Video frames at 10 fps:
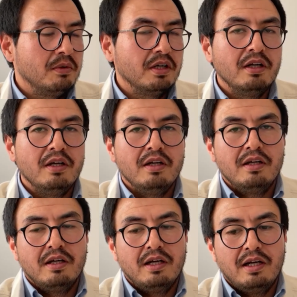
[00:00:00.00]
Taliban.
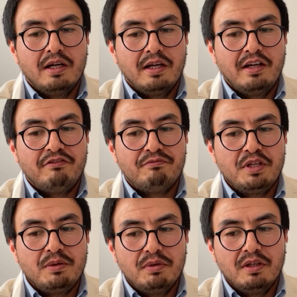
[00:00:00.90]
If
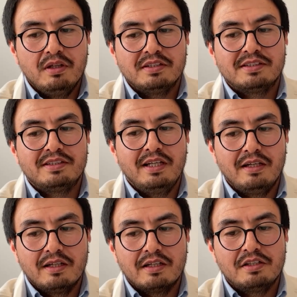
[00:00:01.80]
people
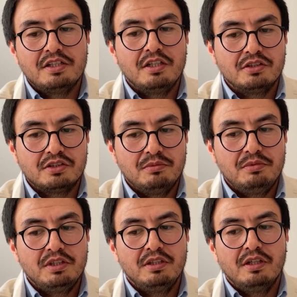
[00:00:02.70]
still continues
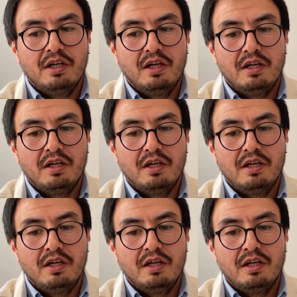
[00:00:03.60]
to be